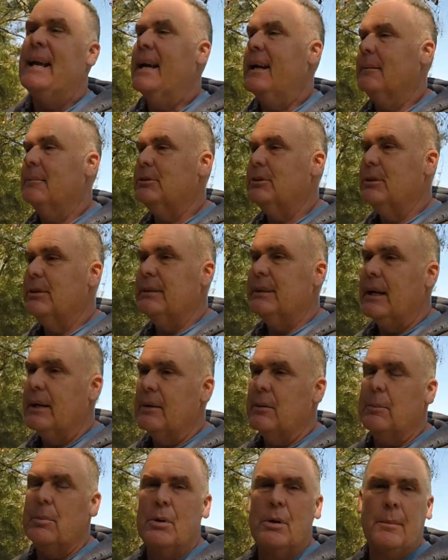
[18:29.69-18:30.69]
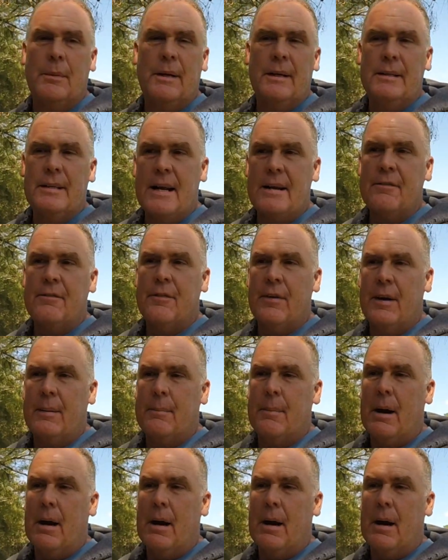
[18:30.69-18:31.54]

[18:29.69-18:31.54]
and I'm surely not going to put them in a 10-frame